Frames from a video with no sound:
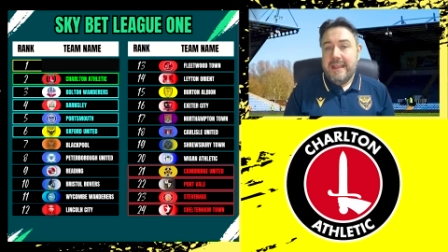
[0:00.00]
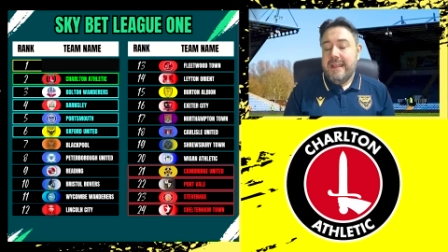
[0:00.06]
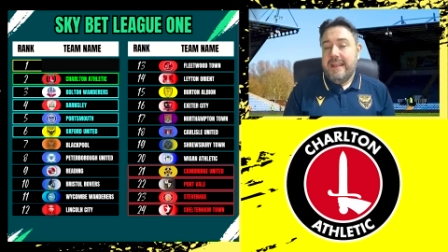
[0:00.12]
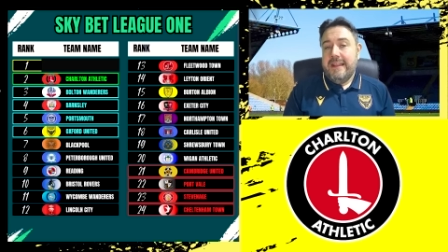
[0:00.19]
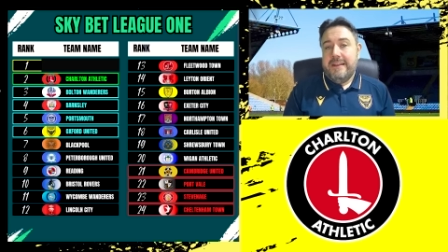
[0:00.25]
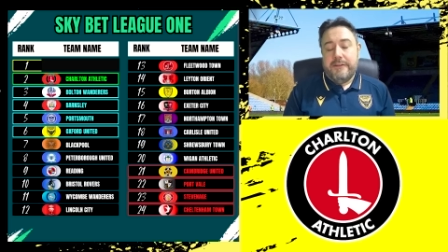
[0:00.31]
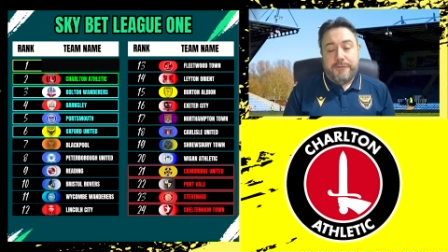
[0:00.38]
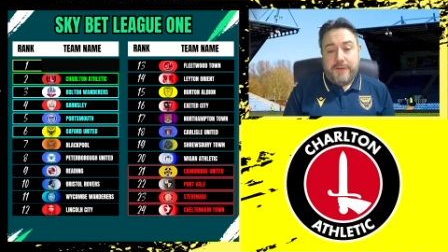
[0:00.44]

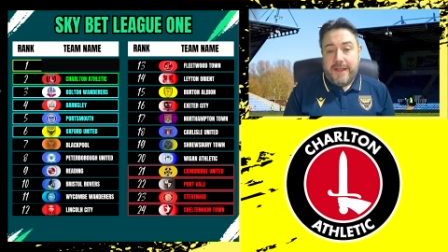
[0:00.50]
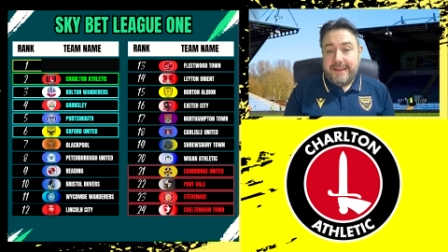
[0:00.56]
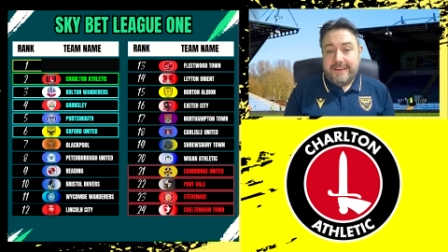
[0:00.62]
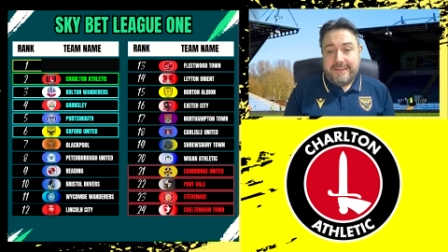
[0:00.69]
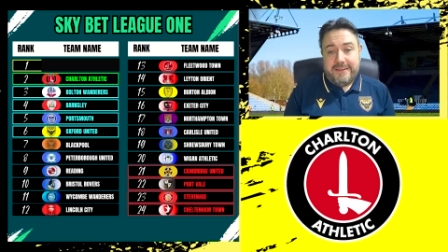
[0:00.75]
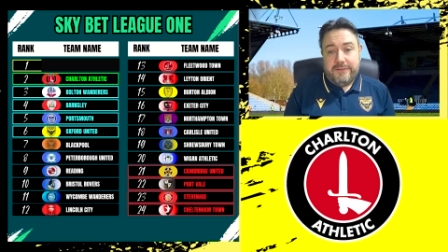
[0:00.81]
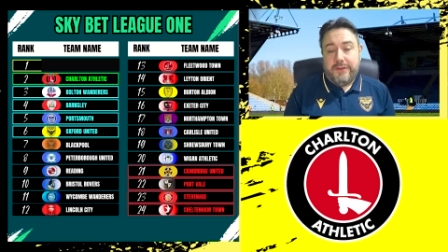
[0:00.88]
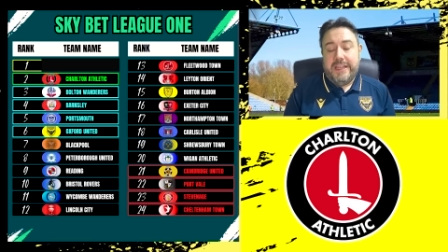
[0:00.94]

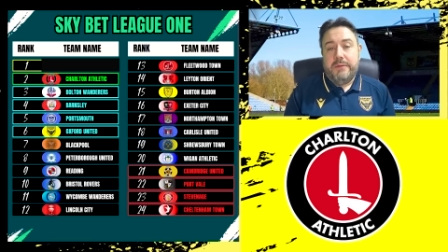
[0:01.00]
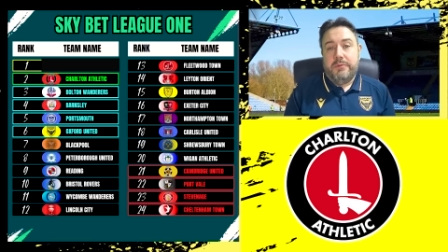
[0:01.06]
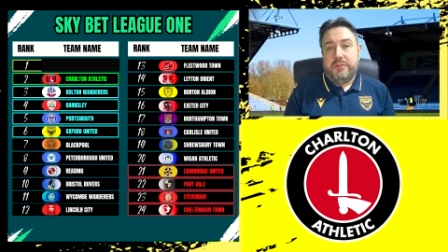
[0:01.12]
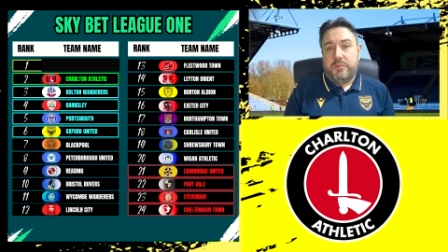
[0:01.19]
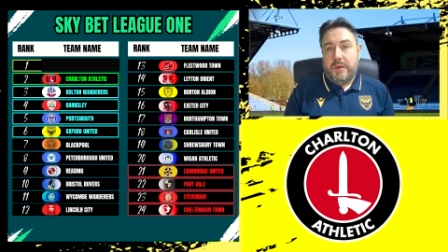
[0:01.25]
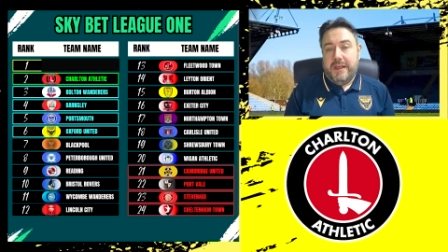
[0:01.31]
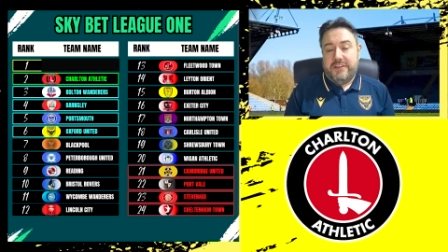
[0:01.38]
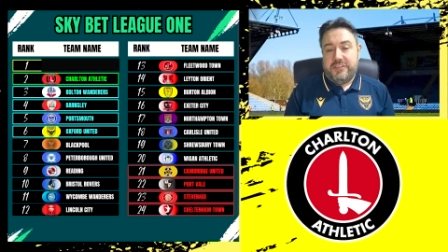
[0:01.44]
Defensively was
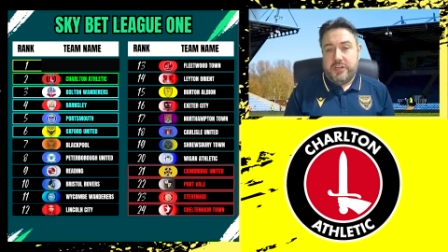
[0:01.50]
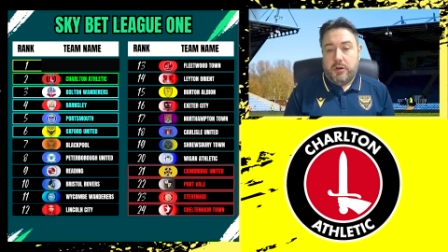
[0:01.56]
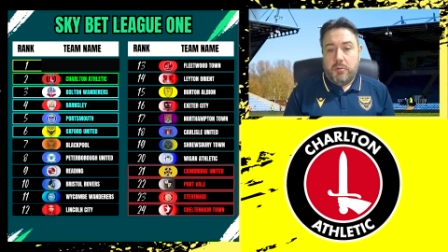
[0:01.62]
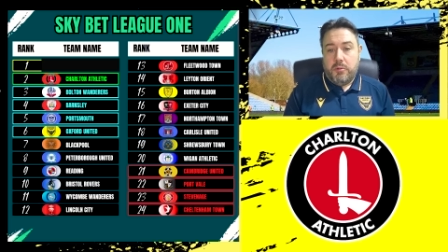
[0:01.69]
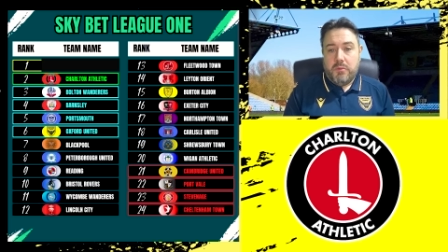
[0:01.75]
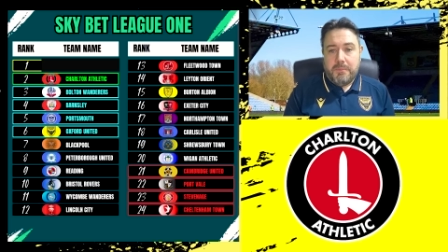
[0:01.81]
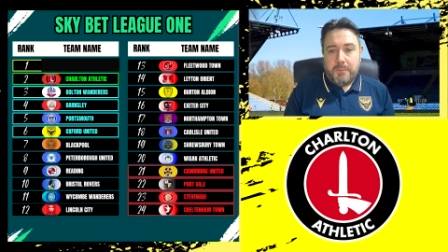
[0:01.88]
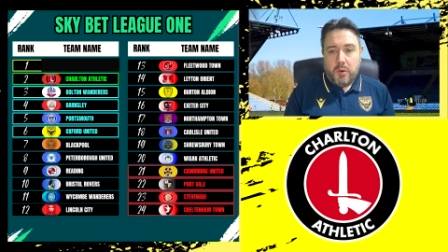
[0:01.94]
where
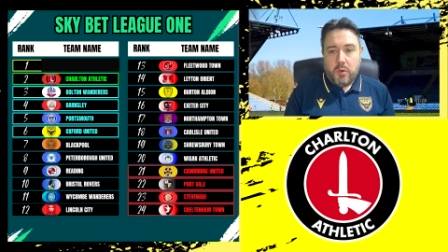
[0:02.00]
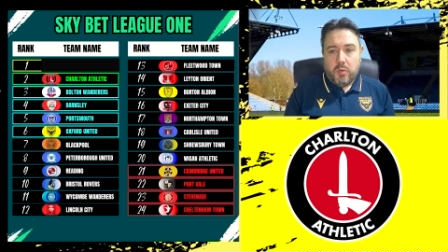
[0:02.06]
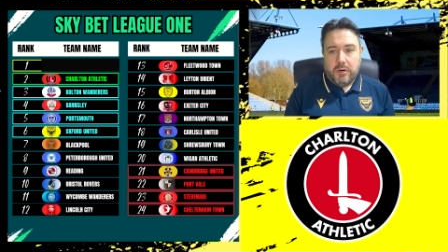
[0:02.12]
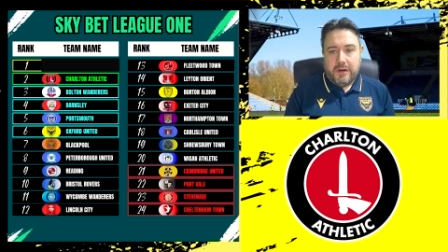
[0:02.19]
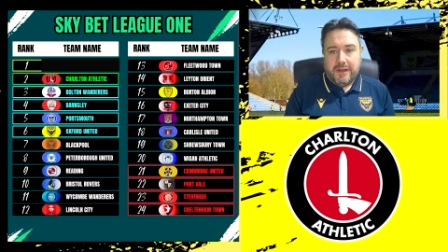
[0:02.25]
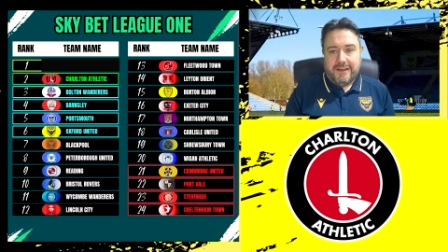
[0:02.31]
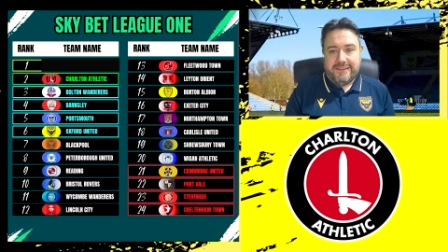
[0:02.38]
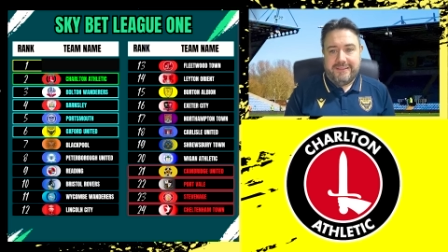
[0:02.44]
Charlton were poor
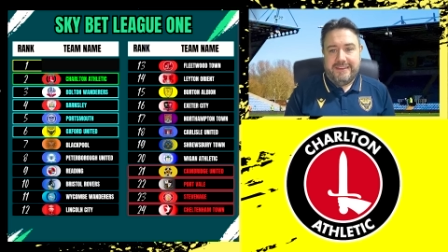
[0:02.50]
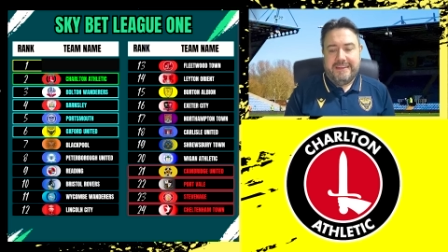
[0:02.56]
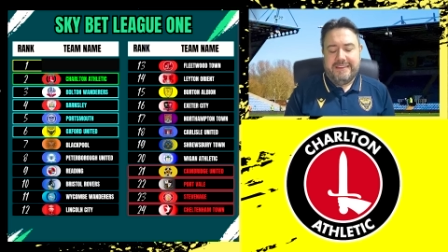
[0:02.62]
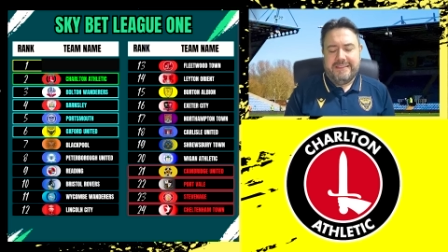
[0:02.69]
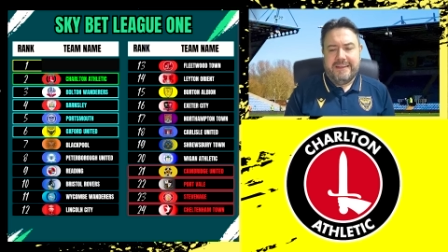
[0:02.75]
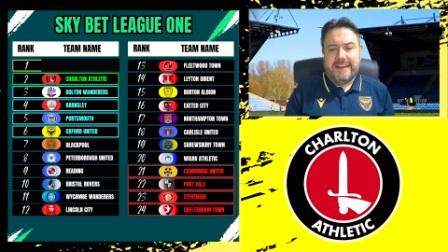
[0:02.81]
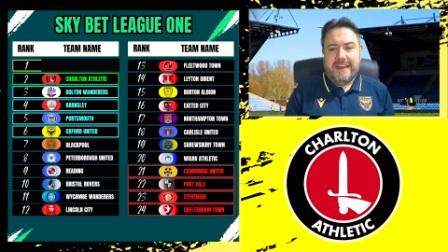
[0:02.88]
last season,